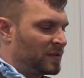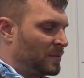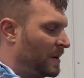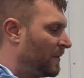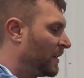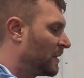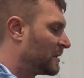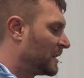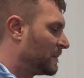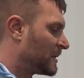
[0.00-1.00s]
of my
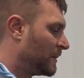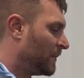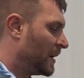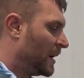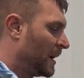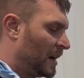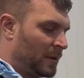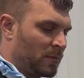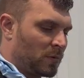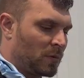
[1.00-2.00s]
fingertips and
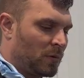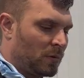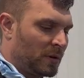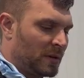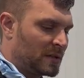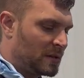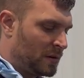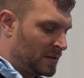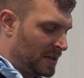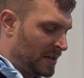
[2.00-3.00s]
I'm rolling this
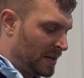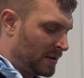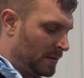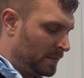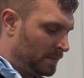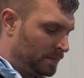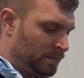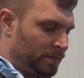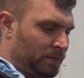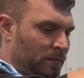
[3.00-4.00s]
all together.
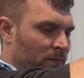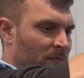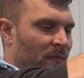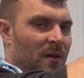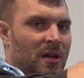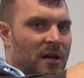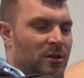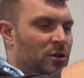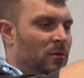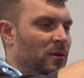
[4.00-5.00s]
Kind of
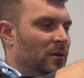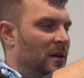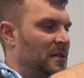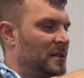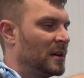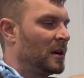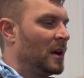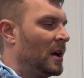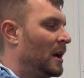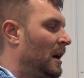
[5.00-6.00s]
showing you guys there.
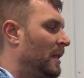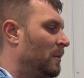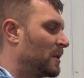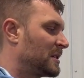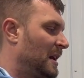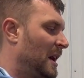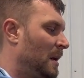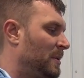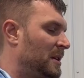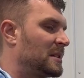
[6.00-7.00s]
And then what's going to
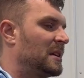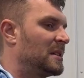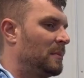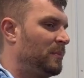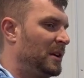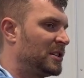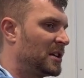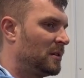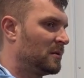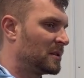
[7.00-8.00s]
happen is I set beach
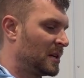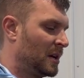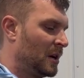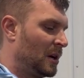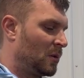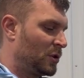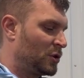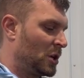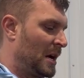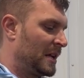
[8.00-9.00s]
towels or
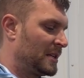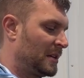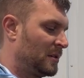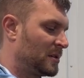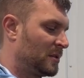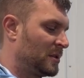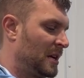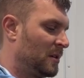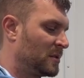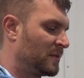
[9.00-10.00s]
drying towels or
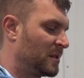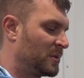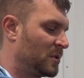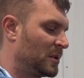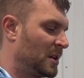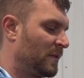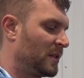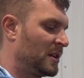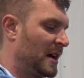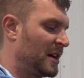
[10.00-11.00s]
towels of some sort to cover
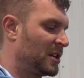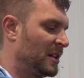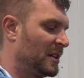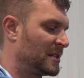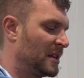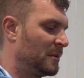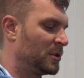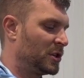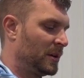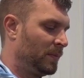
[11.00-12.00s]
the dash on the inside of the
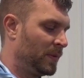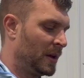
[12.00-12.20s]
machine.